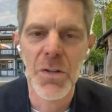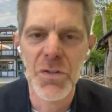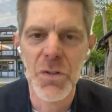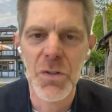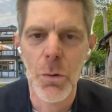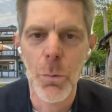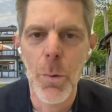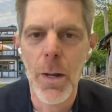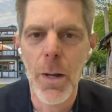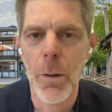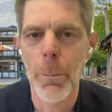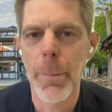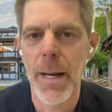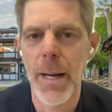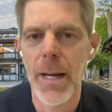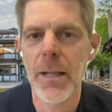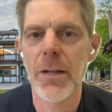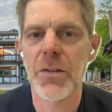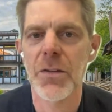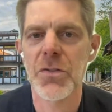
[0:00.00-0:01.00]
but also
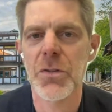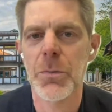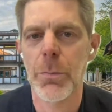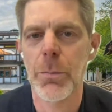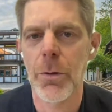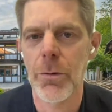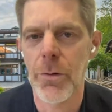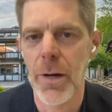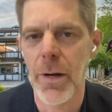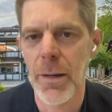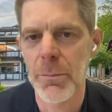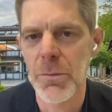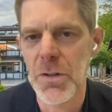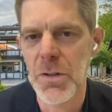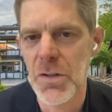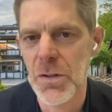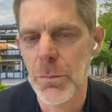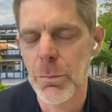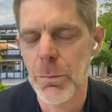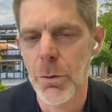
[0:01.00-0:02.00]
well-balanced
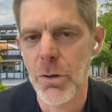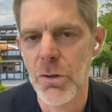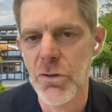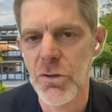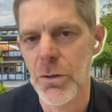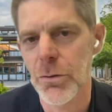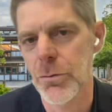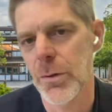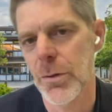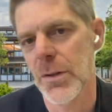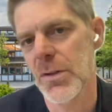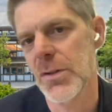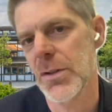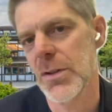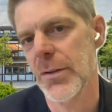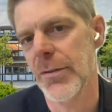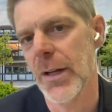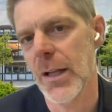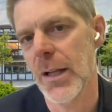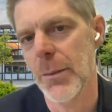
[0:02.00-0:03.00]
program to support
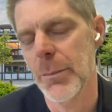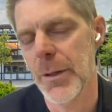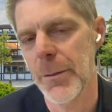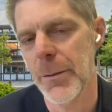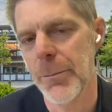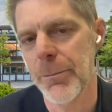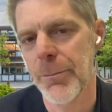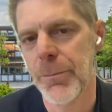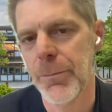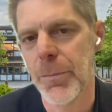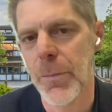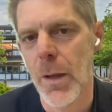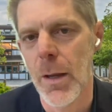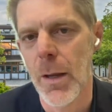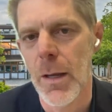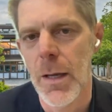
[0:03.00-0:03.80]
children's development.